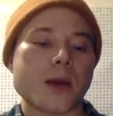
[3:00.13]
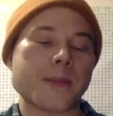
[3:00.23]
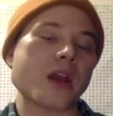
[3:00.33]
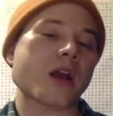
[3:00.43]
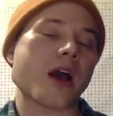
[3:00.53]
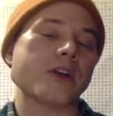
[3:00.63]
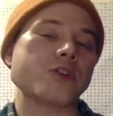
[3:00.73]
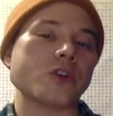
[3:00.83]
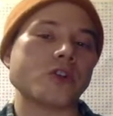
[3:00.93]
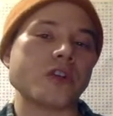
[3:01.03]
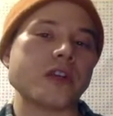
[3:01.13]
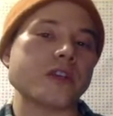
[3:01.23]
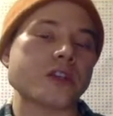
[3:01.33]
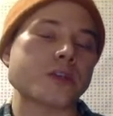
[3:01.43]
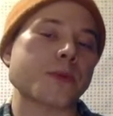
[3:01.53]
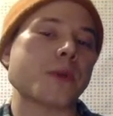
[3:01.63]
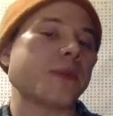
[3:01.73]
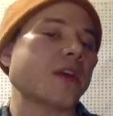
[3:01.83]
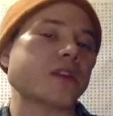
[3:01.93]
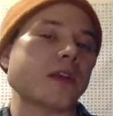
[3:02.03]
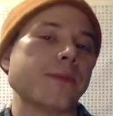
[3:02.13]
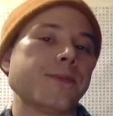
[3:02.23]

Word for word: mitochondrial genes, the sperm doesn't.